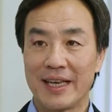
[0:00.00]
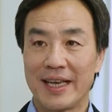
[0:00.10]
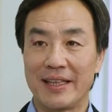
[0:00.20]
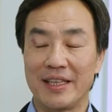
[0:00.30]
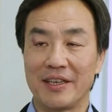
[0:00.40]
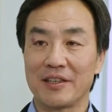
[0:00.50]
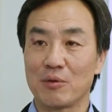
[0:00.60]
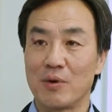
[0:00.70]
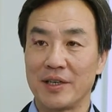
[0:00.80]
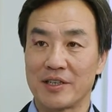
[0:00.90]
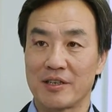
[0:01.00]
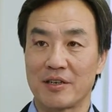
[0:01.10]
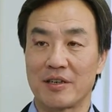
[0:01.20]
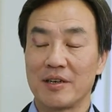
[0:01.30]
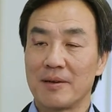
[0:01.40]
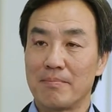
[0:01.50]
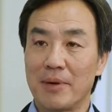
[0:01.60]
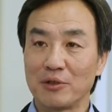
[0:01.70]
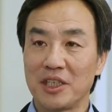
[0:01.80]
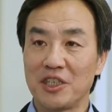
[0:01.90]
and the other ones are
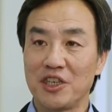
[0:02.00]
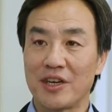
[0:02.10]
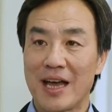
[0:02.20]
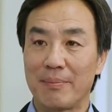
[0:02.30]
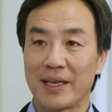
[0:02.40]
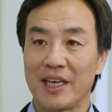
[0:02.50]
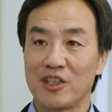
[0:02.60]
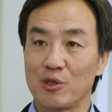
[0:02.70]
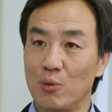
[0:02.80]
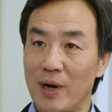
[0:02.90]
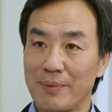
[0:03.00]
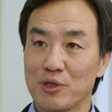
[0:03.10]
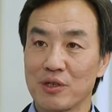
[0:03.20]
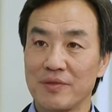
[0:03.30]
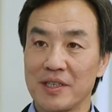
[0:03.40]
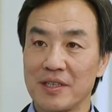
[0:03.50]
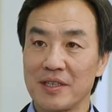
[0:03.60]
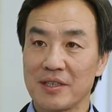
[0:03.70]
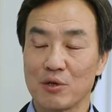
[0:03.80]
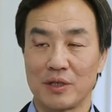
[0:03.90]
multi-tier application web
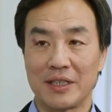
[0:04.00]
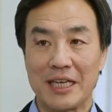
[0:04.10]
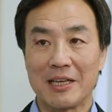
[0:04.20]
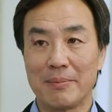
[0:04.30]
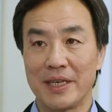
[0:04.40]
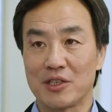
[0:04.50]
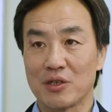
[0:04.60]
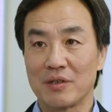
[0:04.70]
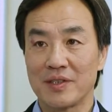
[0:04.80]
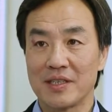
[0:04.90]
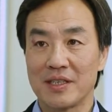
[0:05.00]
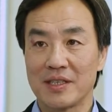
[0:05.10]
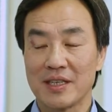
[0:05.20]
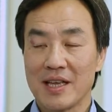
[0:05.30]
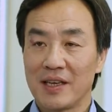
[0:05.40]
services or database services.